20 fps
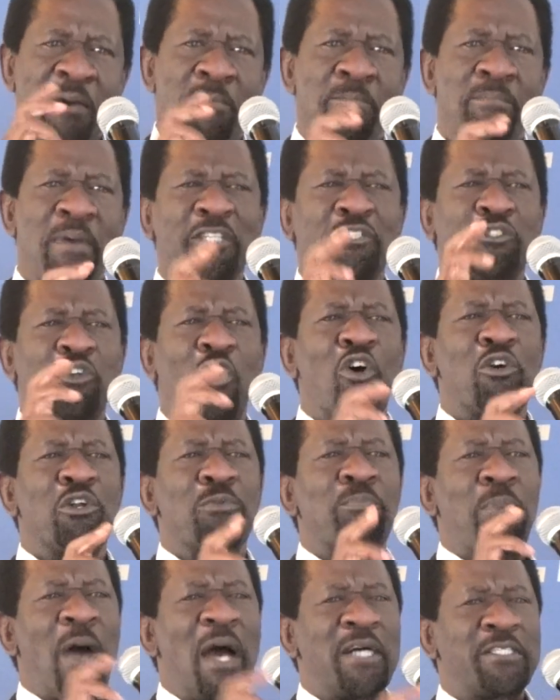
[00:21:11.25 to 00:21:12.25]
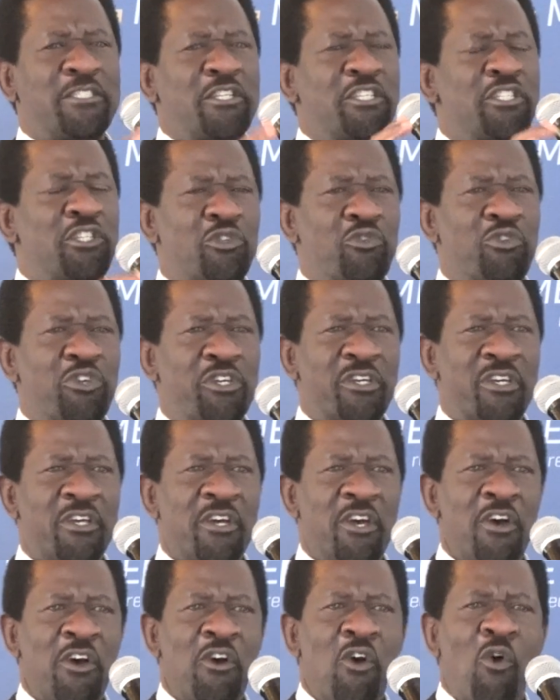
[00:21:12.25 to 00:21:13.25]
based on past history,
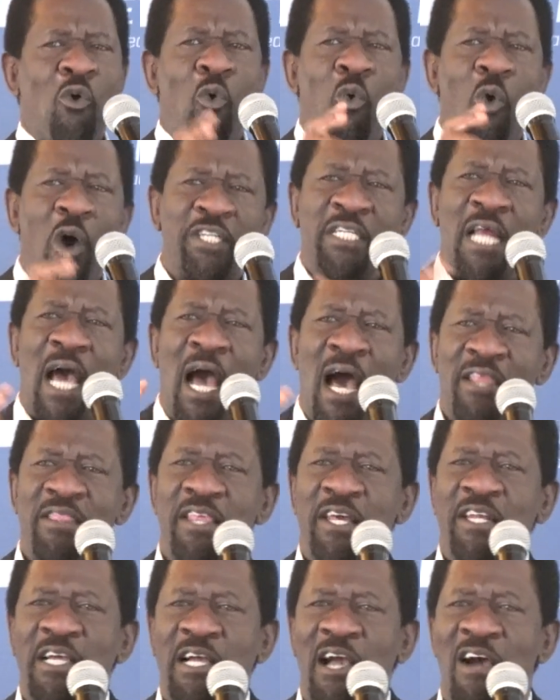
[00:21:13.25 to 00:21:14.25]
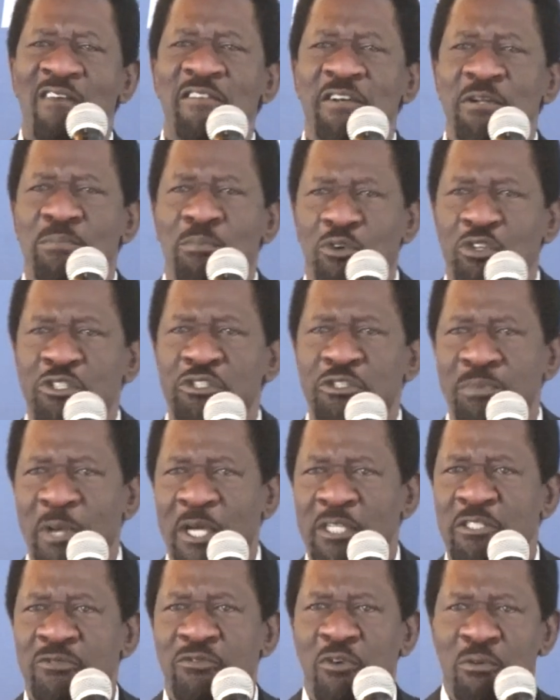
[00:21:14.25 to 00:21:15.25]
what are the recovery
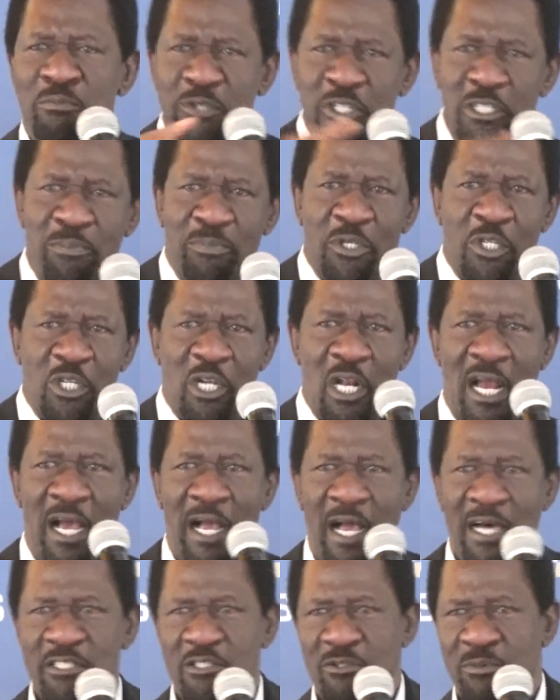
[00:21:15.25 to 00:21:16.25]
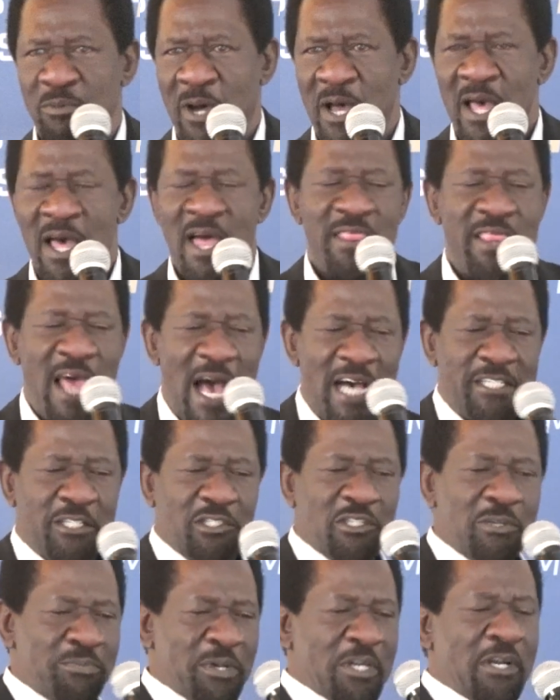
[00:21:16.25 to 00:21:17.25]
prospects from this particular customer?
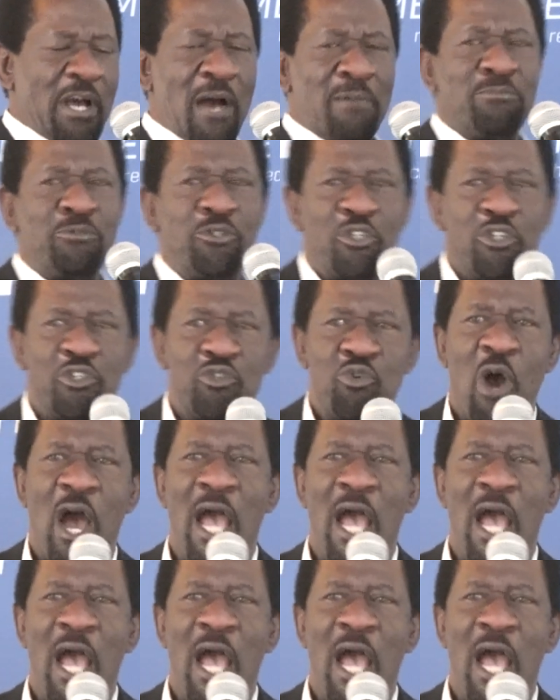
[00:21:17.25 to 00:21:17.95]
That becomes your